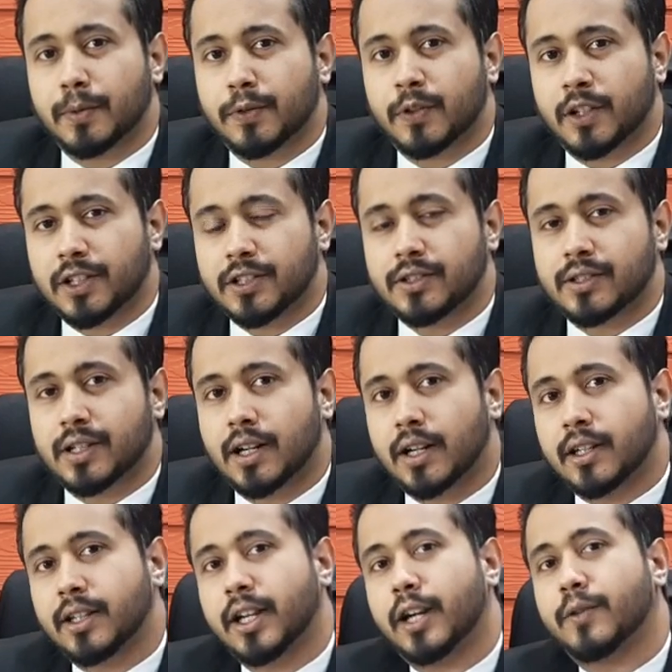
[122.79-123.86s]
before the
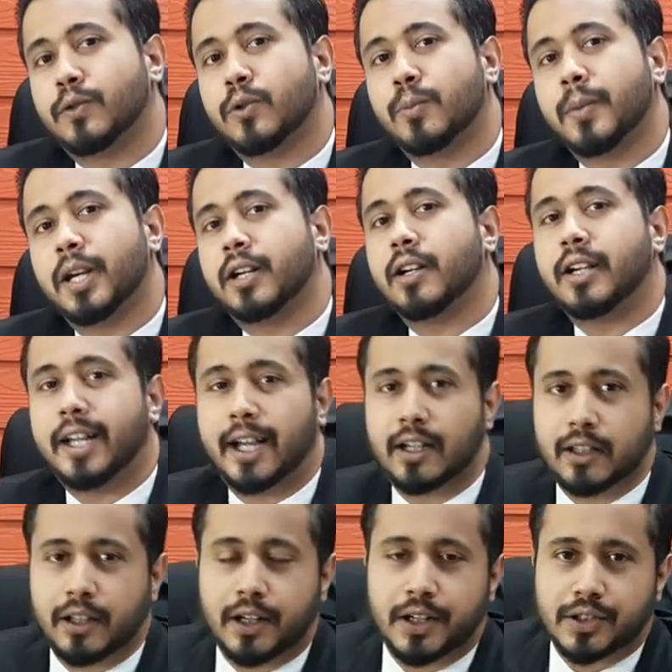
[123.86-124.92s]
registrar, they have to make a
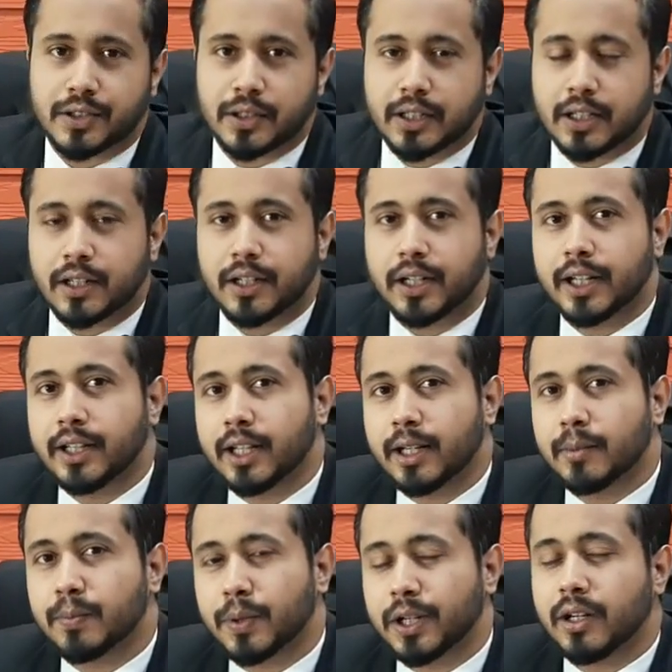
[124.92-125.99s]
declaration
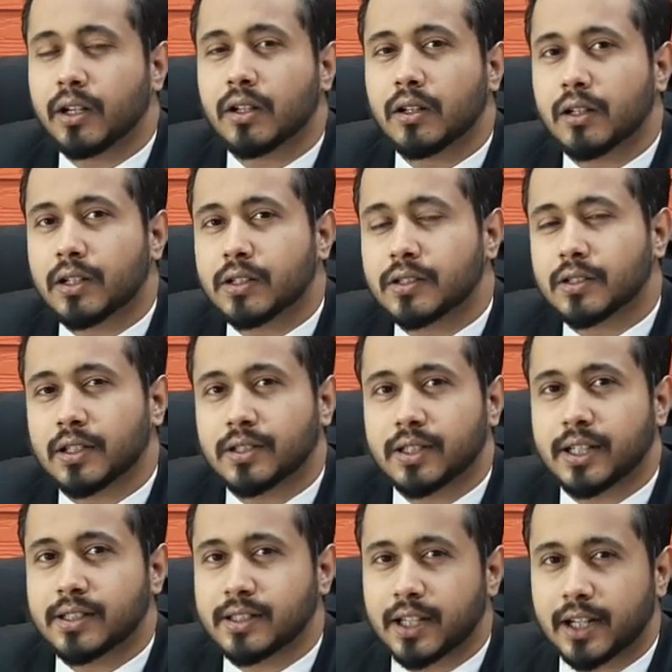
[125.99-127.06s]
containing particulars such
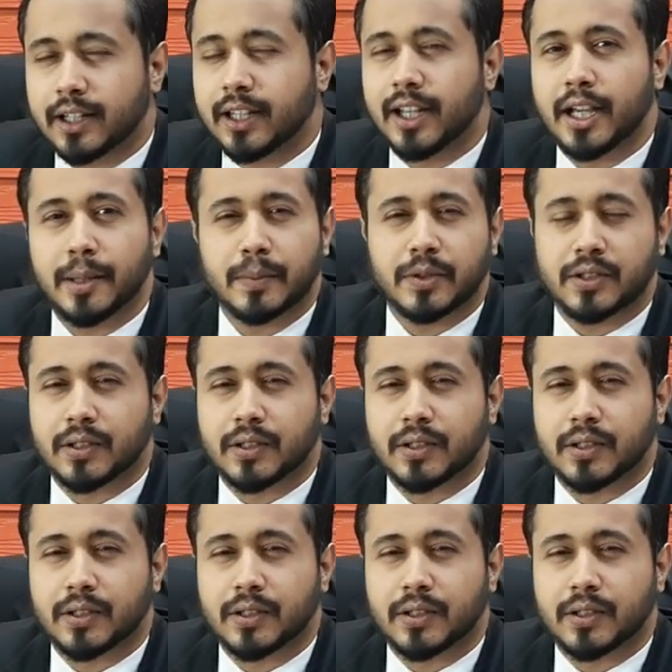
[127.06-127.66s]
as their names,